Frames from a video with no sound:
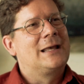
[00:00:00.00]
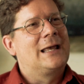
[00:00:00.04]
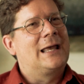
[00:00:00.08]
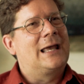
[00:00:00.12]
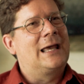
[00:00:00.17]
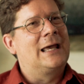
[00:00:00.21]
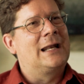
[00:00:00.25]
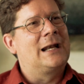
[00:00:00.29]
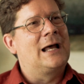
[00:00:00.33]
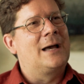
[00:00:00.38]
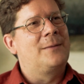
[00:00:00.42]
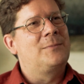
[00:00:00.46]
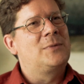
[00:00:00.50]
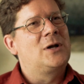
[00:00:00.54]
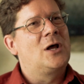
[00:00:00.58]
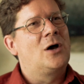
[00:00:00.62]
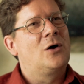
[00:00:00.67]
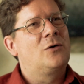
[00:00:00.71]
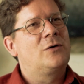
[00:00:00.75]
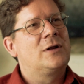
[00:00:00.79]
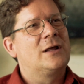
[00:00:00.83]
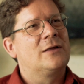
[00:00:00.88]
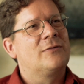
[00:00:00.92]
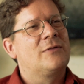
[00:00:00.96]
and I'm
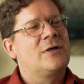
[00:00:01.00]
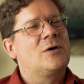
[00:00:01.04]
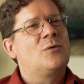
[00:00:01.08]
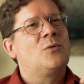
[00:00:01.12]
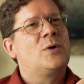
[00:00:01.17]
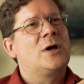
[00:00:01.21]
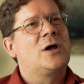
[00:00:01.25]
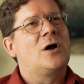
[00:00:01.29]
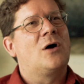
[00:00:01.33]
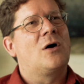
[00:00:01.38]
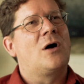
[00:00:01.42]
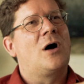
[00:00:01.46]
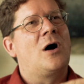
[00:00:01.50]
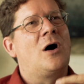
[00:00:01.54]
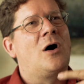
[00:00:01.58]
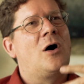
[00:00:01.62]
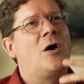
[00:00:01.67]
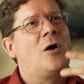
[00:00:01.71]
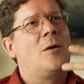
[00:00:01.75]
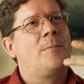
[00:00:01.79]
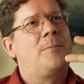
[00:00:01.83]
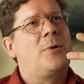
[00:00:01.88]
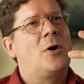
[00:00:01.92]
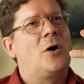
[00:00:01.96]
noting that we are
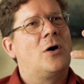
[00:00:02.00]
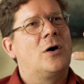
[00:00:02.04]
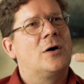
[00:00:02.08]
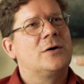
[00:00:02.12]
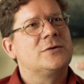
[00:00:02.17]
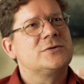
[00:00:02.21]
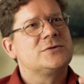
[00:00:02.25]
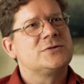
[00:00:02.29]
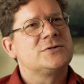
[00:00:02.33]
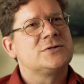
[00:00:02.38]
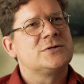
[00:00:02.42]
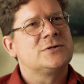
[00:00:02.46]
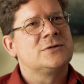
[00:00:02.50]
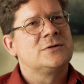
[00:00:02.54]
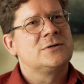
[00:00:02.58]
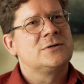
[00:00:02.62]
all parts.